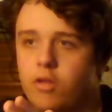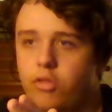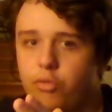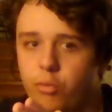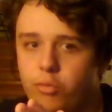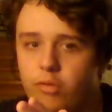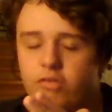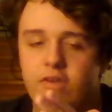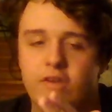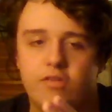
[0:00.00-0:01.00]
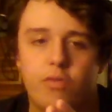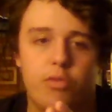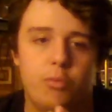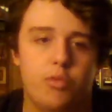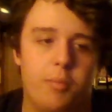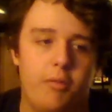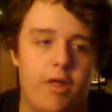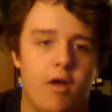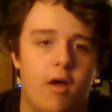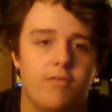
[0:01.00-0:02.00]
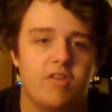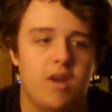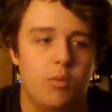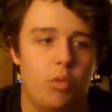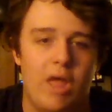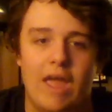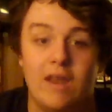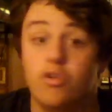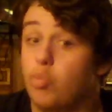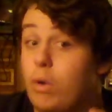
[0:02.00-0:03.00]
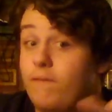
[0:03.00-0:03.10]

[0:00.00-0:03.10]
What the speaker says: through the season, through the playoffs, and it will end with